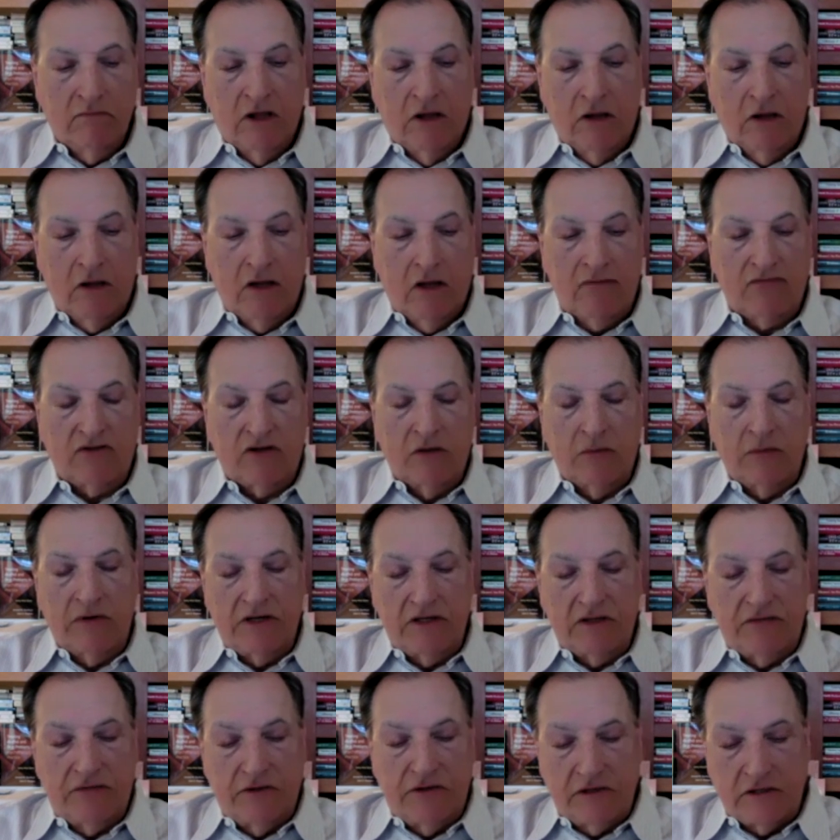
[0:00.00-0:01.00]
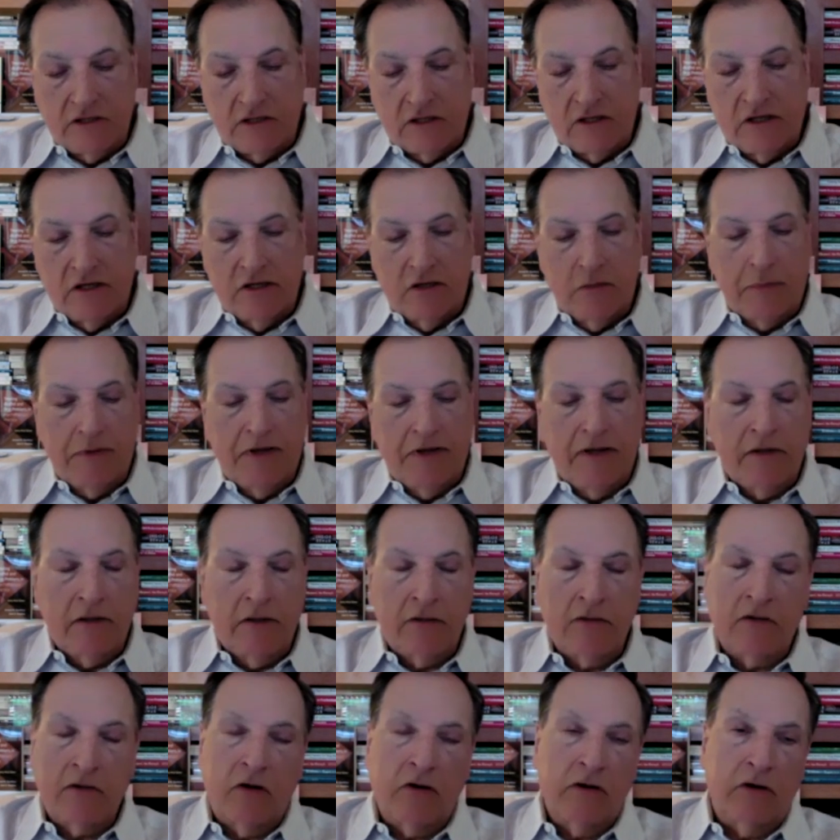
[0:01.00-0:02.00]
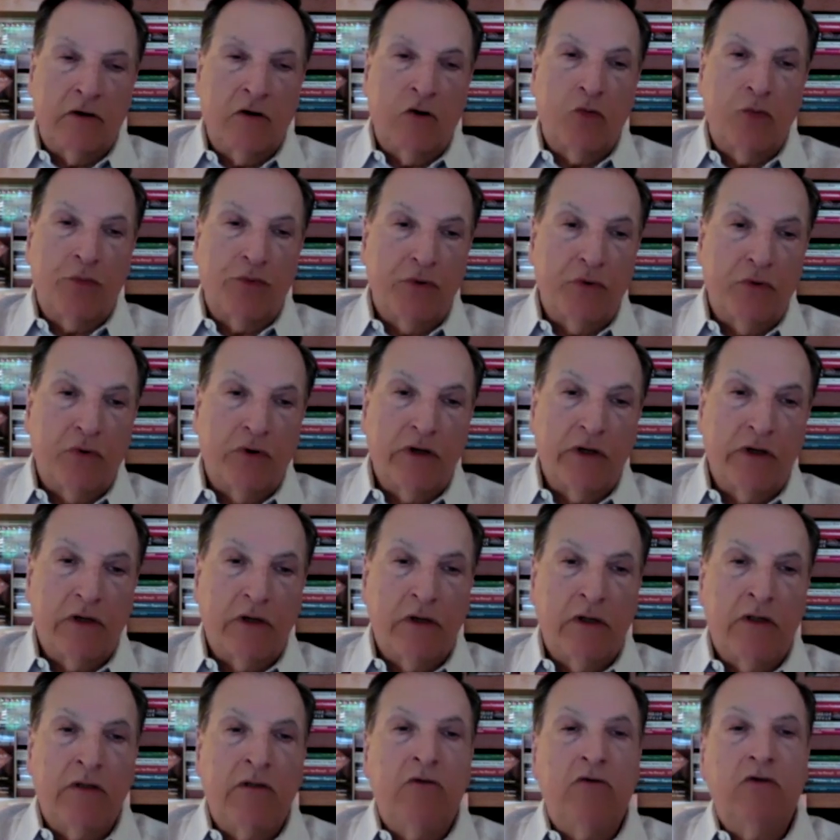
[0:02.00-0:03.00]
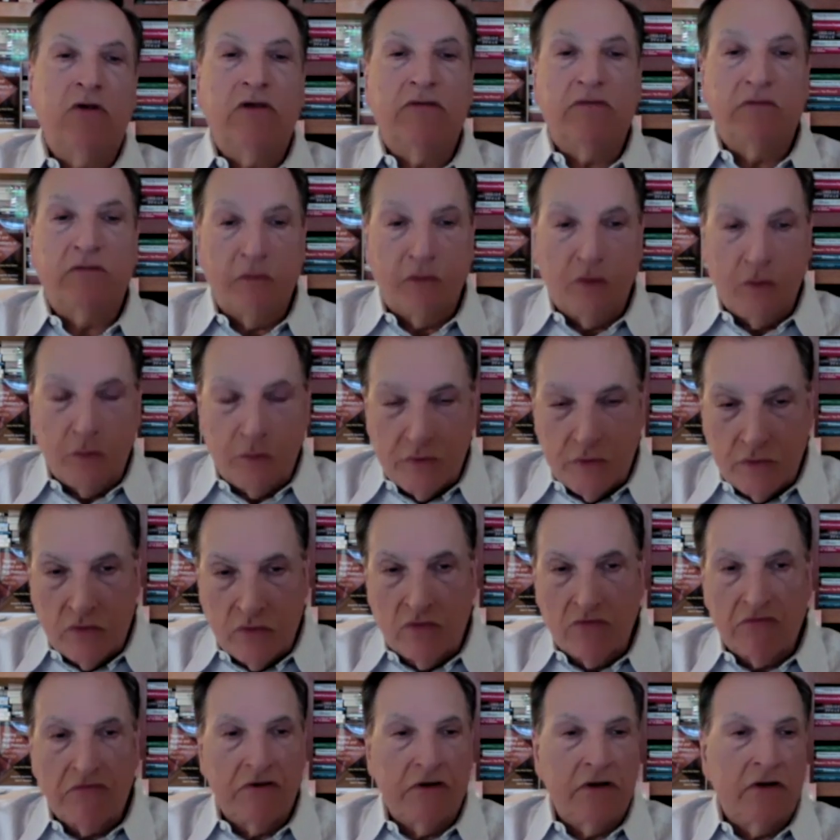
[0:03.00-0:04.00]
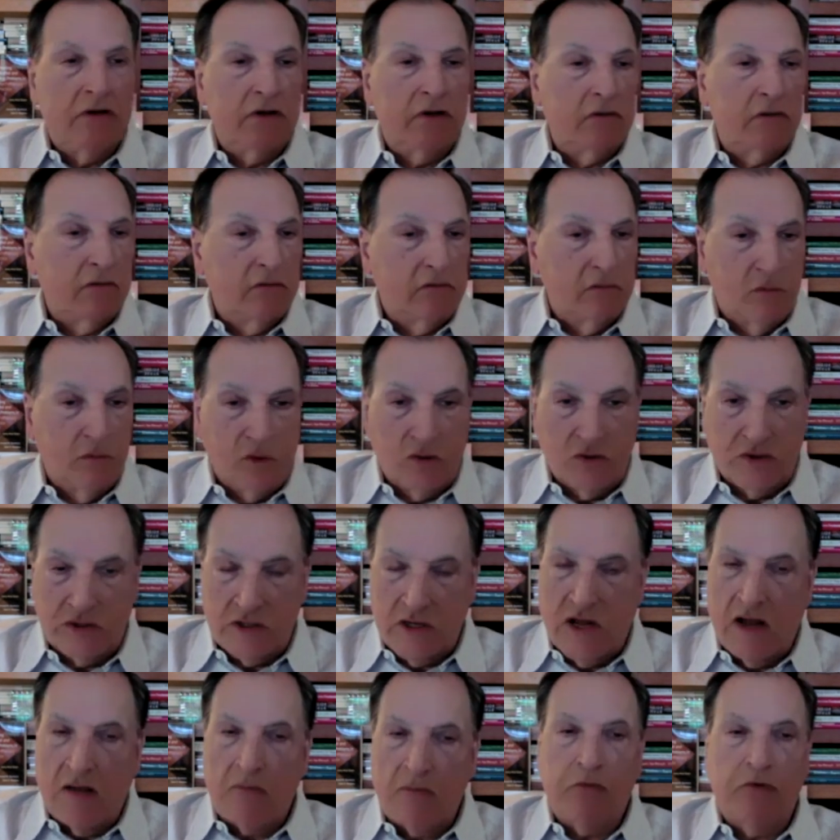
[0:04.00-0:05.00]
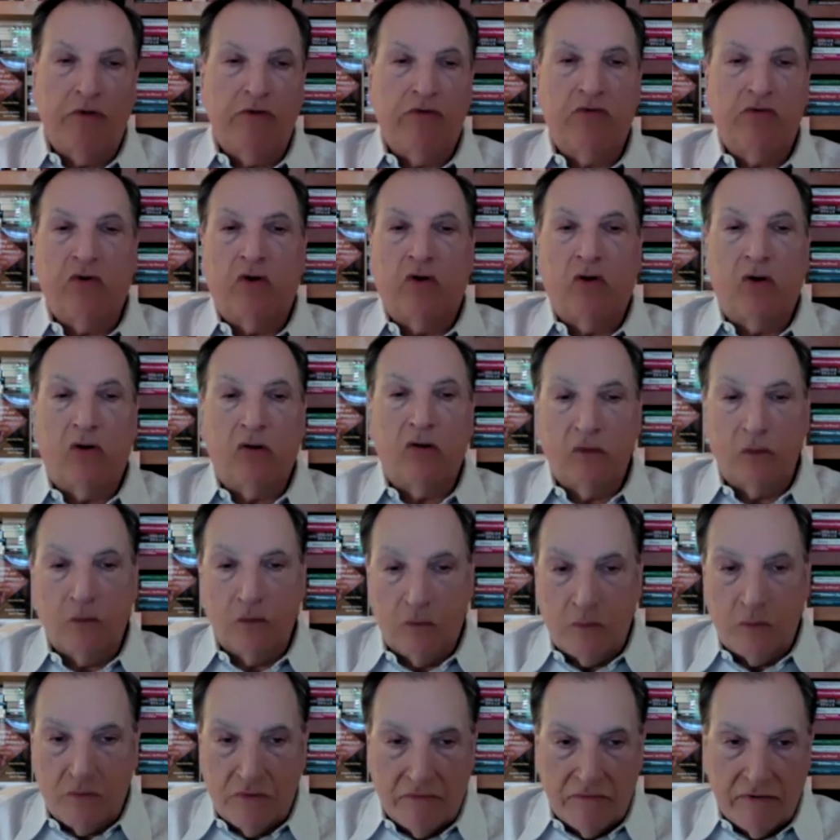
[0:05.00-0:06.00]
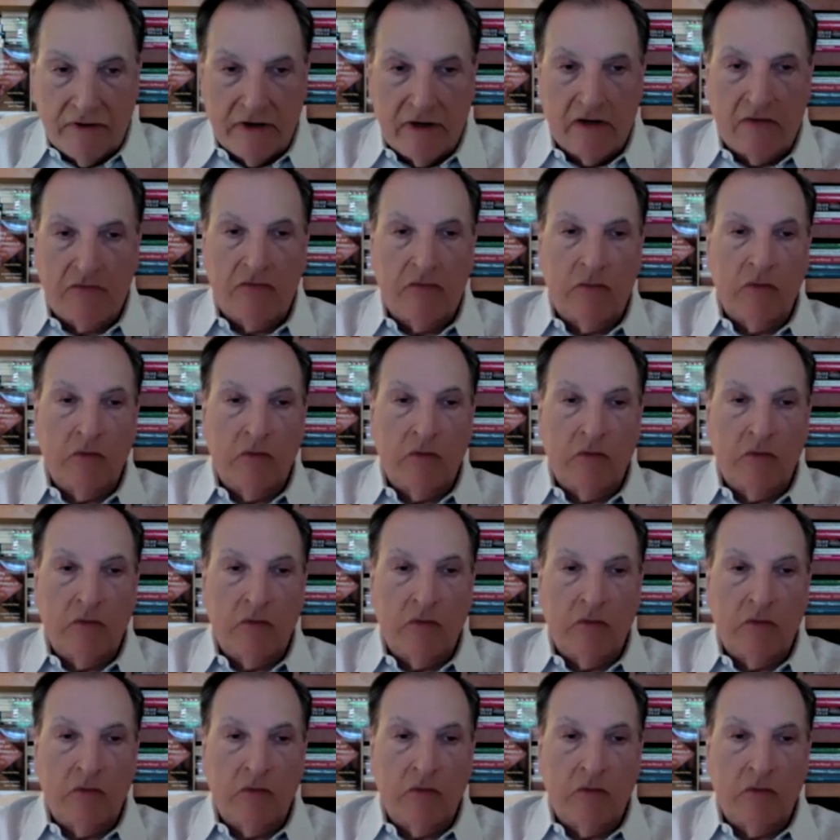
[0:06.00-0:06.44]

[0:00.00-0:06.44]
if somebody's physically dependent on an opioid and they're given buprenorphine, it will stop withdrawal. It will prevent it from